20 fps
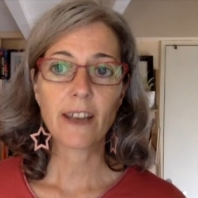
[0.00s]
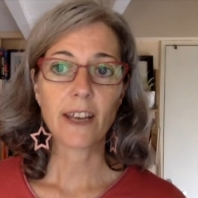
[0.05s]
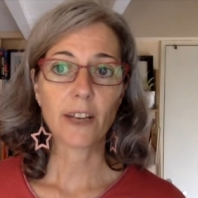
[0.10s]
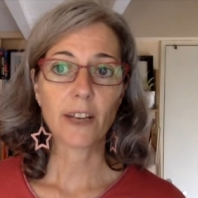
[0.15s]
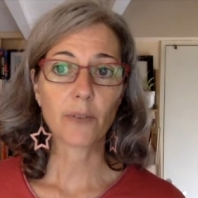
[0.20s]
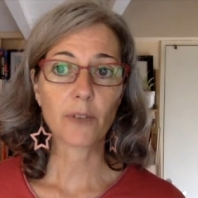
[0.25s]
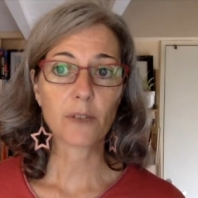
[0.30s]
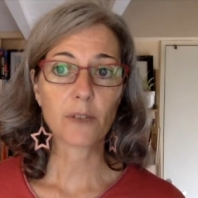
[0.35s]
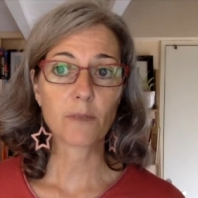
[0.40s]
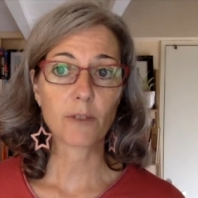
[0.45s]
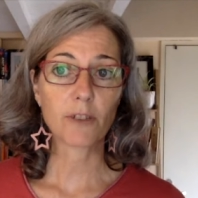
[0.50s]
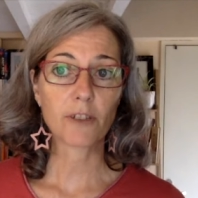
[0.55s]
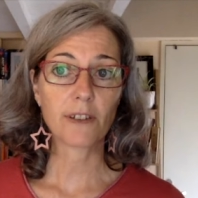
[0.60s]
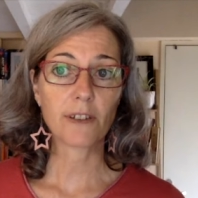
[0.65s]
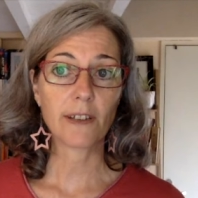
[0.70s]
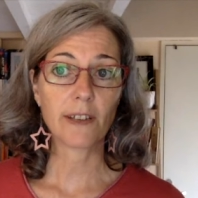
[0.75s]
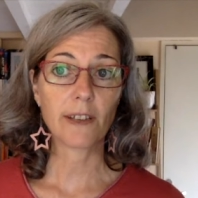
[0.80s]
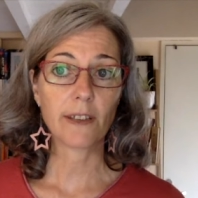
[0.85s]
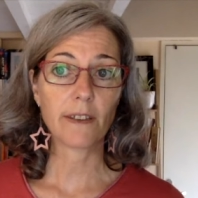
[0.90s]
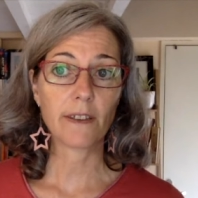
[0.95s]
it was
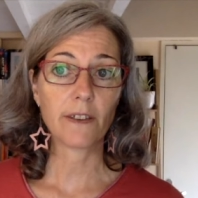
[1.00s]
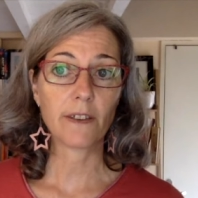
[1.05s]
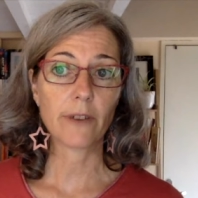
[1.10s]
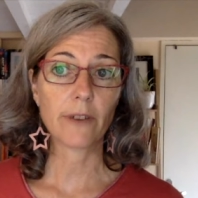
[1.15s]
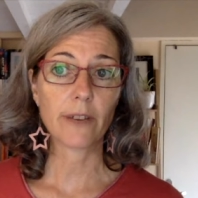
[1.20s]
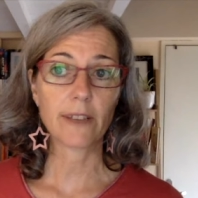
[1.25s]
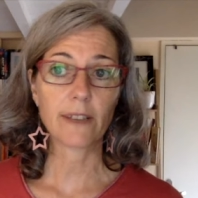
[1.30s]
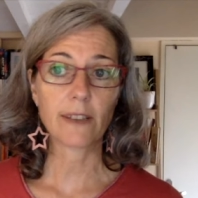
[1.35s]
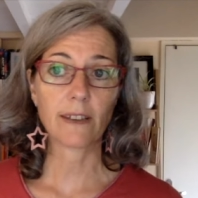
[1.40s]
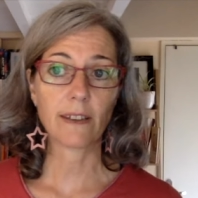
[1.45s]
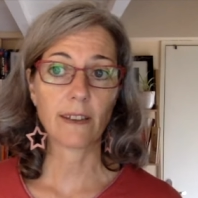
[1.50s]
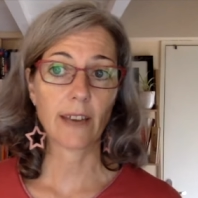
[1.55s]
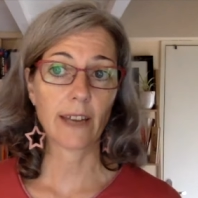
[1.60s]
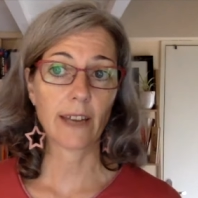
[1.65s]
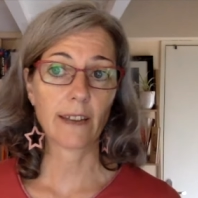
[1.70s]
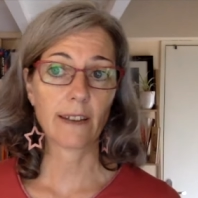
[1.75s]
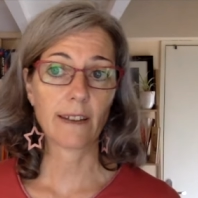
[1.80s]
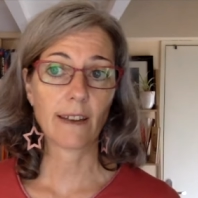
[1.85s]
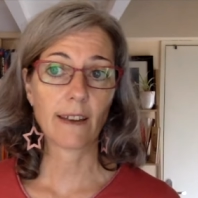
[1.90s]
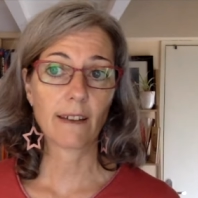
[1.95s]
mostly the US and
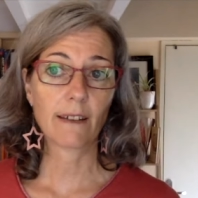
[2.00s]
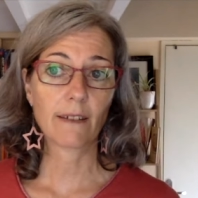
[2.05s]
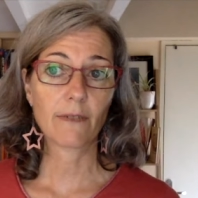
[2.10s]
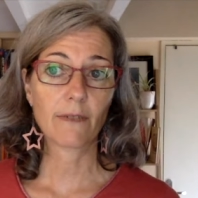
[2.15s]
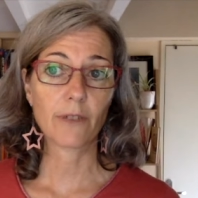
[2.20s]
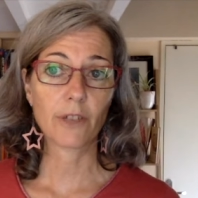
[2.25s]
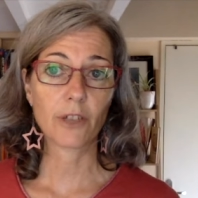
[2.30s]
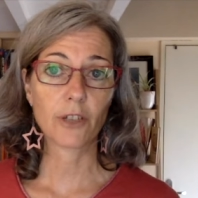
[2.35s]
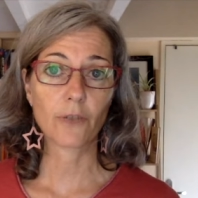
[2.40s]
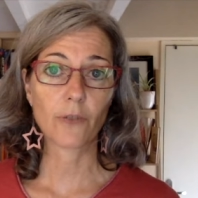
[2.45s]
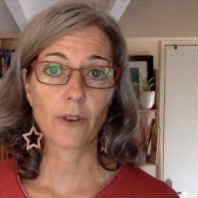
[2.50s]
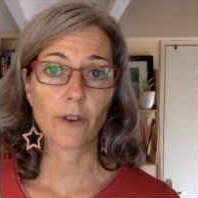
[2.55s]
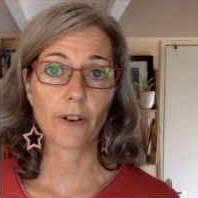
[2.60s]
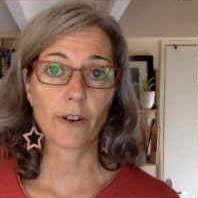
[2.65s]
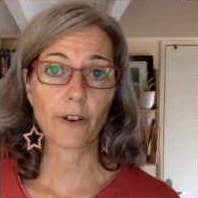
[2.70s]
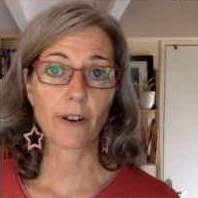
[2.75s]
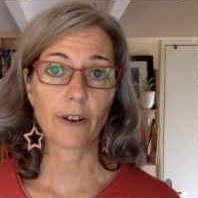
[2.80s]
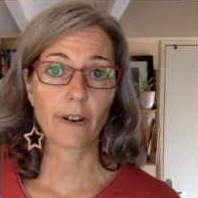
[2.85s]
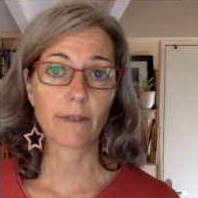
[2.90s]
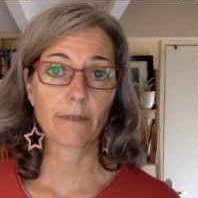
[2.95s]
Canada which
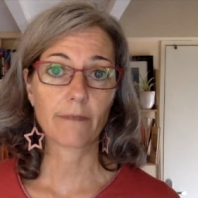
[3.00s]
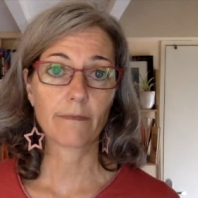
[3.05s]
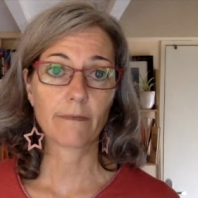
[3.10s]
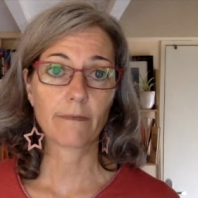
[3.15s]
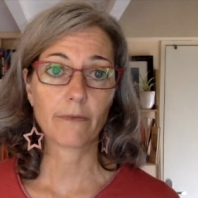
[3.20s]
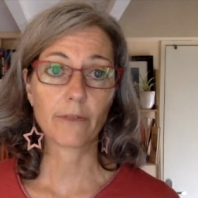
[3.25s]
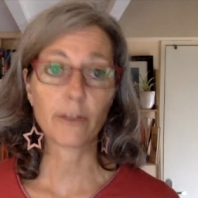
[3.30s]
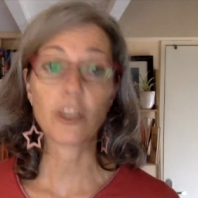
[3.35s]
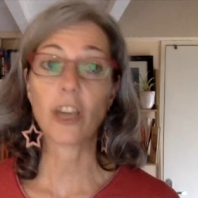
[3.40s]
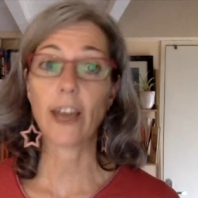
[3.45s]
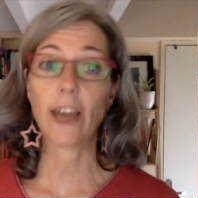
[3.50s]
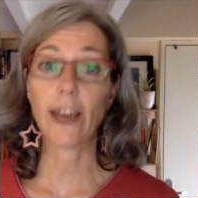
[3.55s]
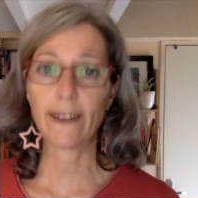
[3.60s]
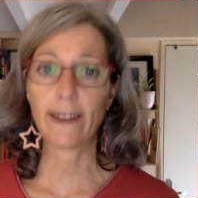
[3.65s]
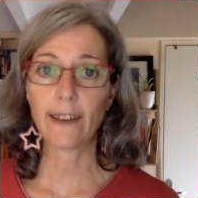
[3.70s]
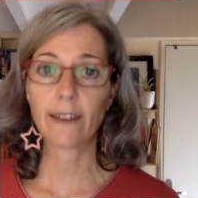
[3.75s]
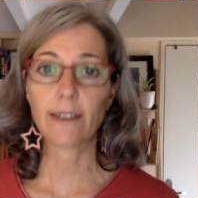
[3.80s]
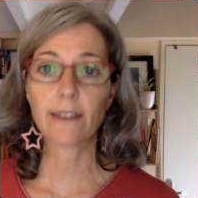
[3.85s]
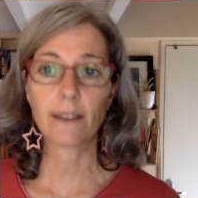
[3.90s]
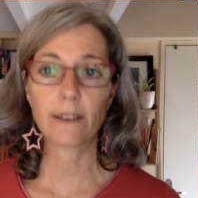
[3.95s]
were which had
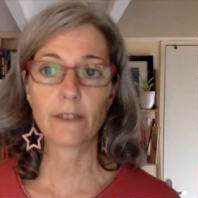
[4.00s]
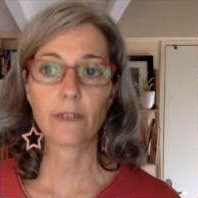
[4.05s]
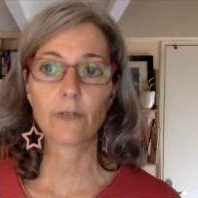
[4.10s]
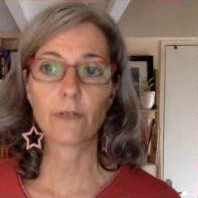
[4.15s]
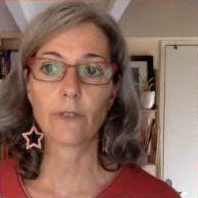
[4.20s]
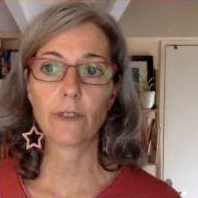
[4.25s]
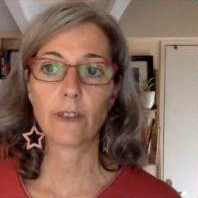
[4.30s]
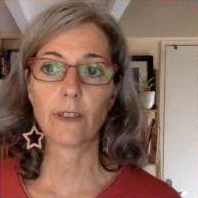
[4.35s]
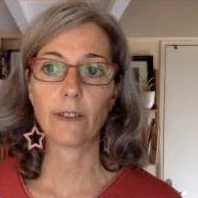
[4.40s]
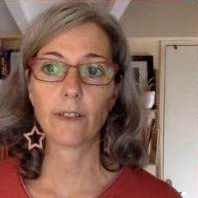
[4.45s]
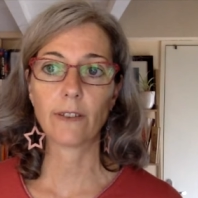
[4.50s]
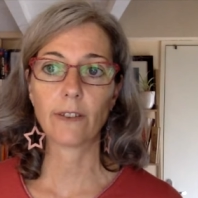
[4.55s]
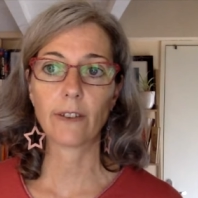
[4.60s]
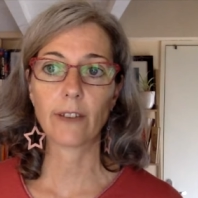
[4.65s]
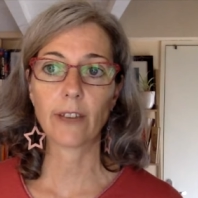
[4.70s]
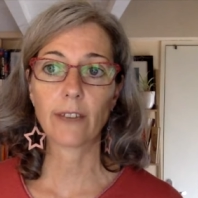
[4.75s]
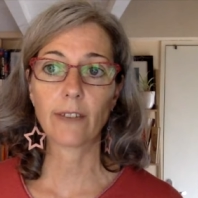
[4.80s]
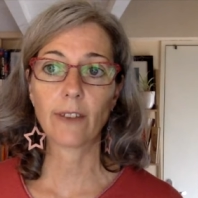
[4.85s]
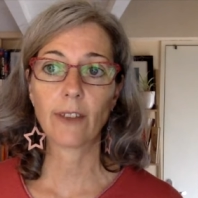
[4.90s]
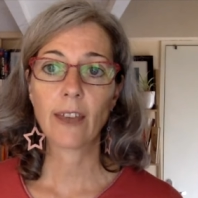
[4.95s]
access to the
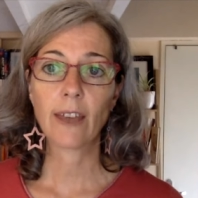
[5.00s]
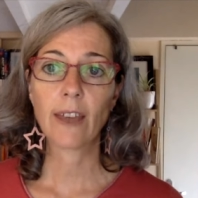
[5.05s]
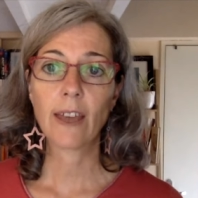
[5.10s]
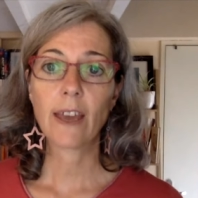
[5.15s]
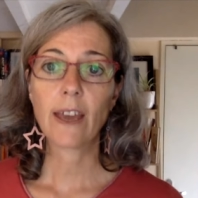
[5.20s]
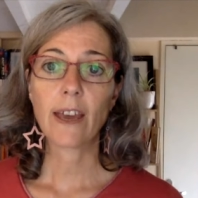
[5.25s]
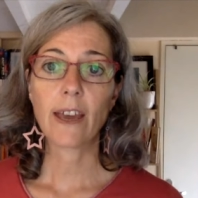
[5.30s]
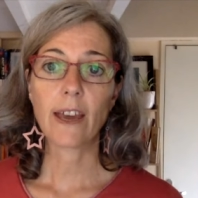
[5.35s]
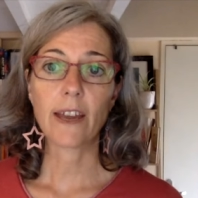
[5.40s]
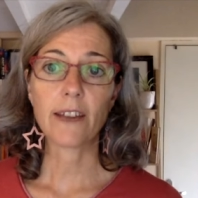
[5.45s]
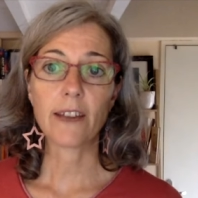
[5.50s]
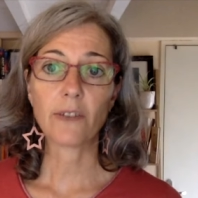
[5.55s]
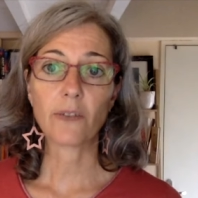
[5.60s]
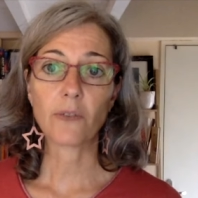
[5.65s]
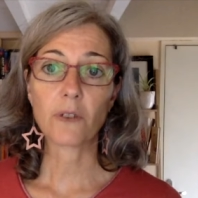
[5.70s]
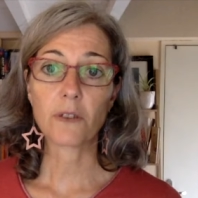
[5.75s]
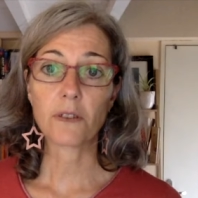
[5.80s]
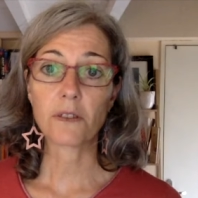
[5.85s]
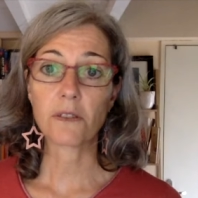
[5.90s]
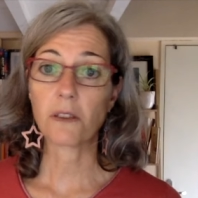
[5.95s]
internet and it
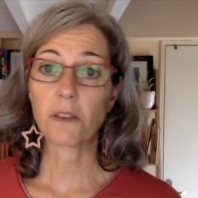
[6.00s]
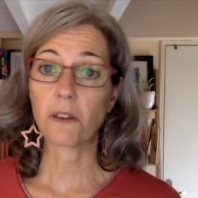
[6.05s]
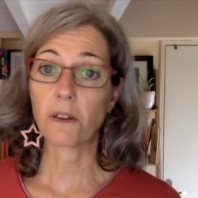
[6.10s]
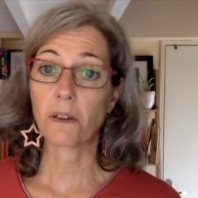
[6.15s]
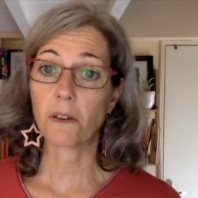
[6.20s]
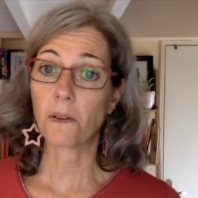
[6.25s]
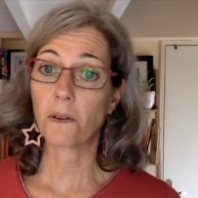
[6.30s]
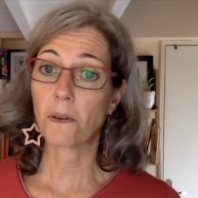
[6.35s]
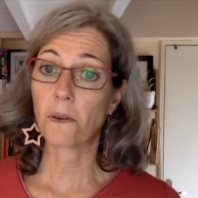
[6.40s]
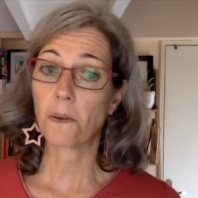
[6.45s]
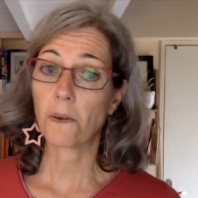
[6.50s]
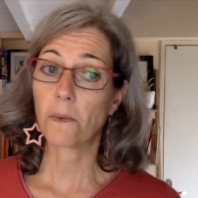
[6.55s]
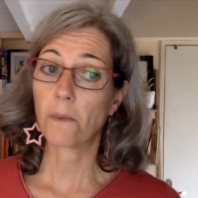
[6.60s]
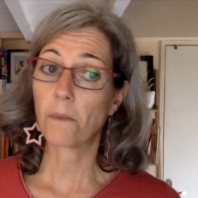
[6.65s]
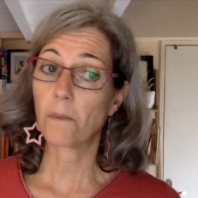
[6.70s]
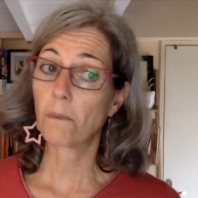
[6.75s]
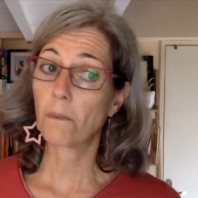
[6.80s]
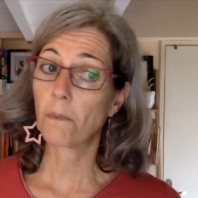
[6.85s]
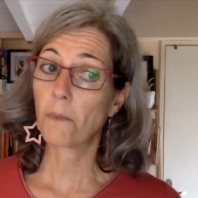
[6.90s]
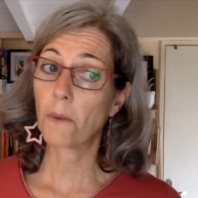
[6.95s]
was uh,
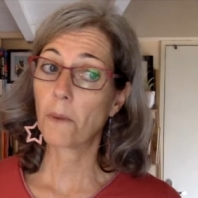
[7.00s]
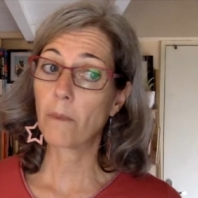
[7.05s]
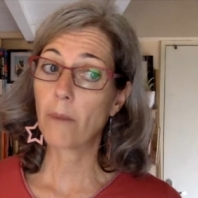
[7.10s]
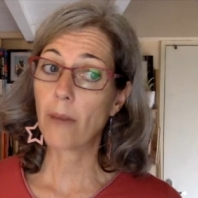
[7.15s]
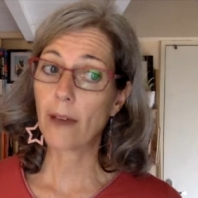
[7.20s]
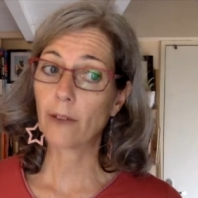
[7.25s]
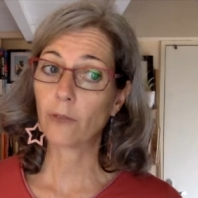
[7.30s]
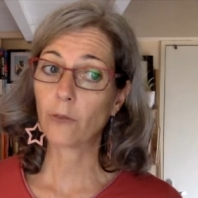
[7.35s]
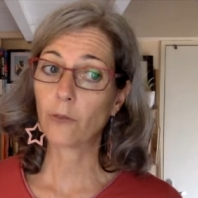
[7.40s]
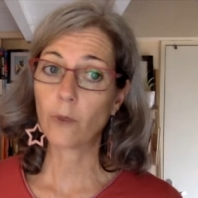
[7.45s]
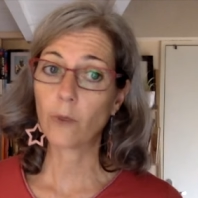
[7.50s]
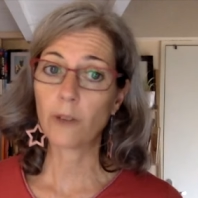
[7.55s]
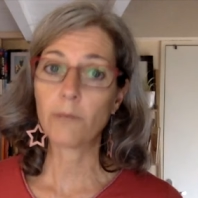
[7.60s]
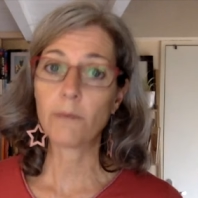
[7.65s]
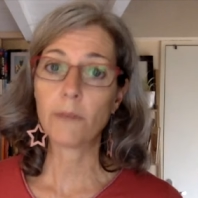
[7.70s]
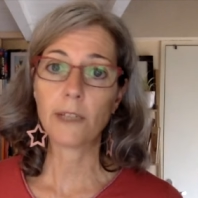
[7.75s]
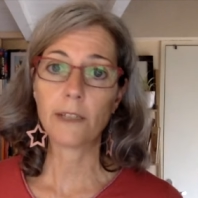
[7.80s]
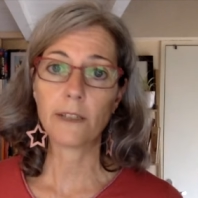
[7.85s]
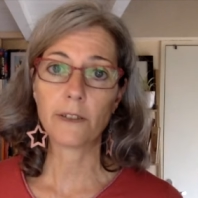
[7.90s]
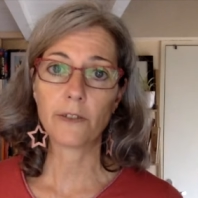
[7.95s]
about 1
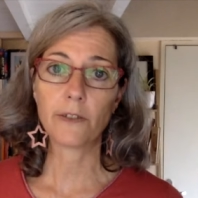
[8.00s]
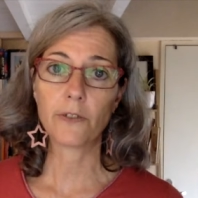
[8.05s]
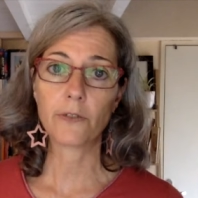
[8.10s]
million